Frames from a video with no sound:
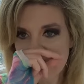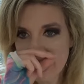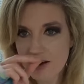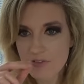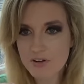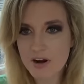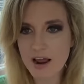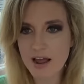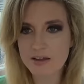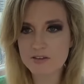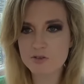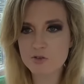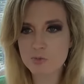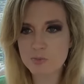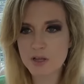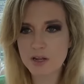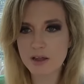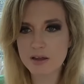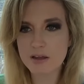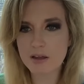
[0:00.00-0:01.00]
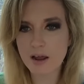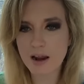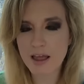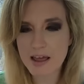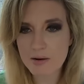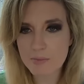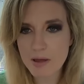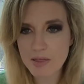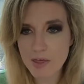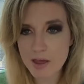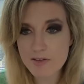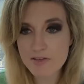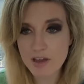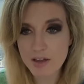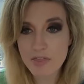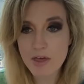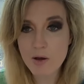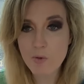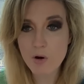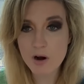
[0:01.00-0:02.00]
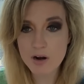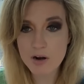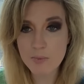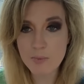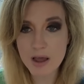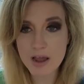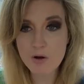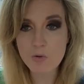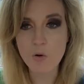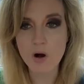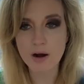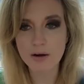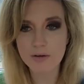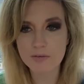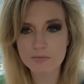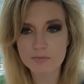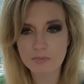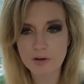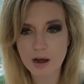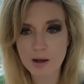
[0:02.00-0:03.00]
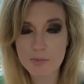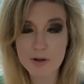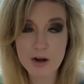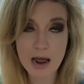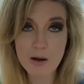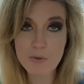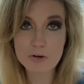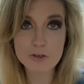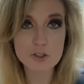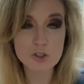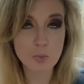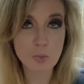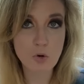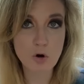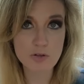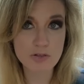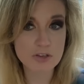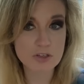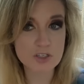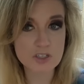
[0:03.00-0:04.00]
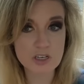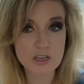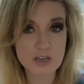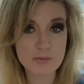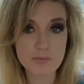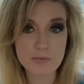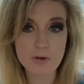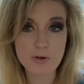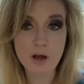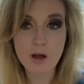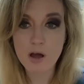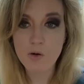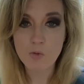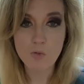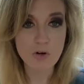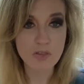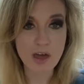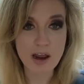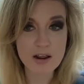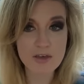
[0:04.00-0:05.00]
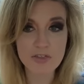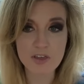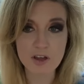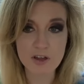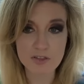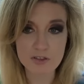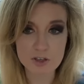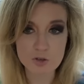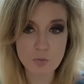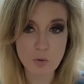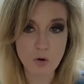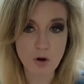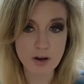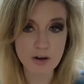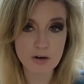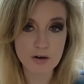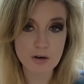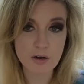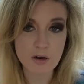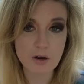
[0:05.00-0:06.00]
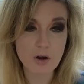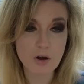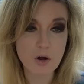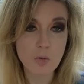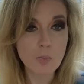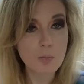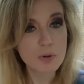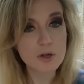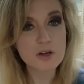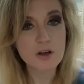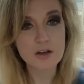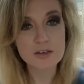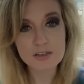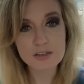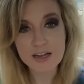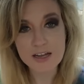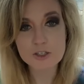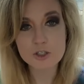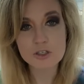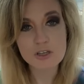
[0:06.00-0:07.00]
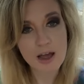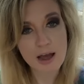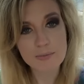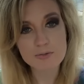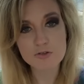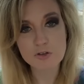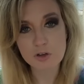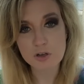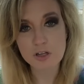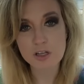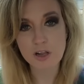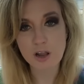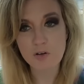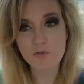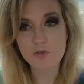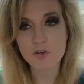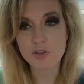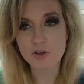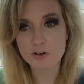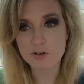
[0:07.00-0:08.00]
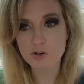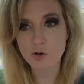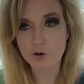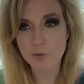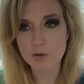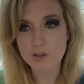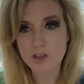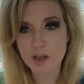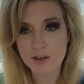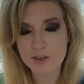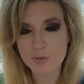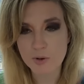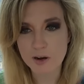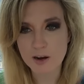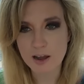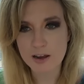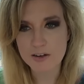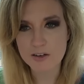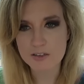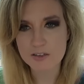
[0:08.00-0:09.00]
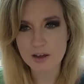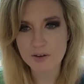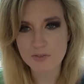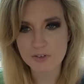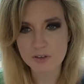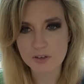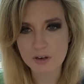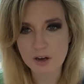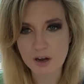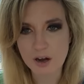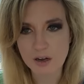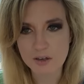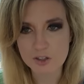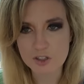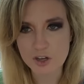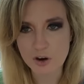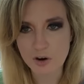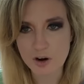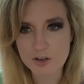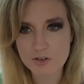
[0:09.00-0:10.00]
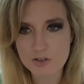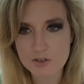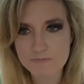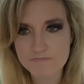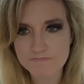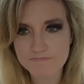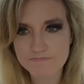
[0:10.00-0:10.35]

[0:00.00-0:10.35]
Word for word: love it. X. you mean like an anime? They said they wanted to make one. I mean, I would support this team with anything at this point because I just absolutely love what they're doing with the X Men '97 uh, series.